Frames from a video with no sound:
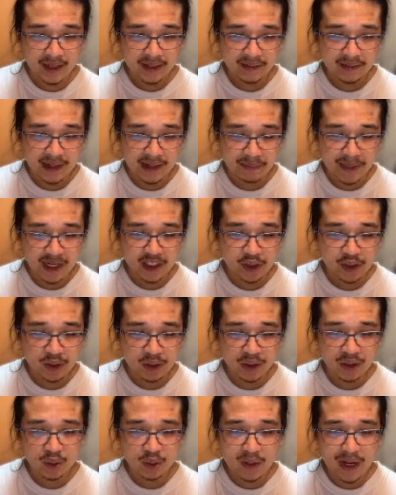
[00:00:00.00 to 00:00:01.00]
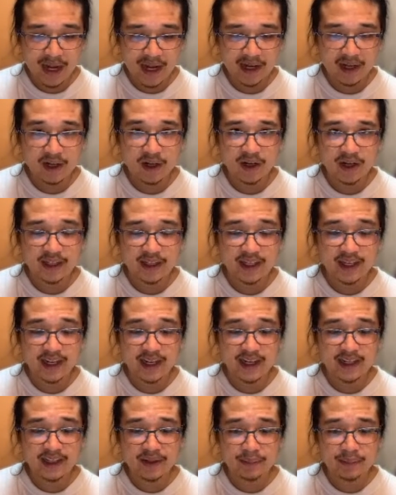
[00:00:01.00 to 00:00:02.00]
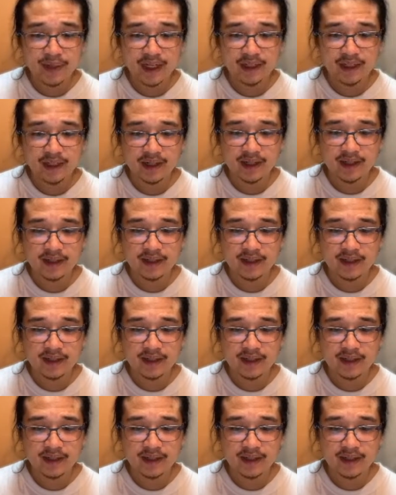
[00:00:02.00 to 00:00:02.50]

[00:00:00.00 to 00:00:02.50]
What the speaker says: Then make sure to anchor it in the middle.